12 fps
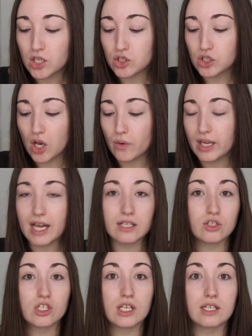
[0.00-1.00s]
So yeah,
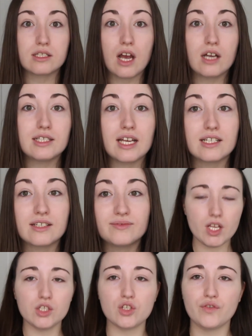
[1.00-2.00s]
let's just get started.
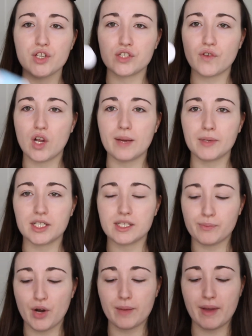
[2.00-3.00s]
So first of all, I'm going to
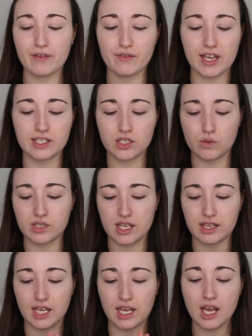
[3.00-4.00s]
spray my face
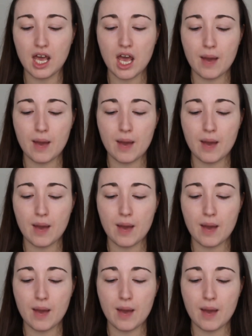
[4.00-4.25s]
using the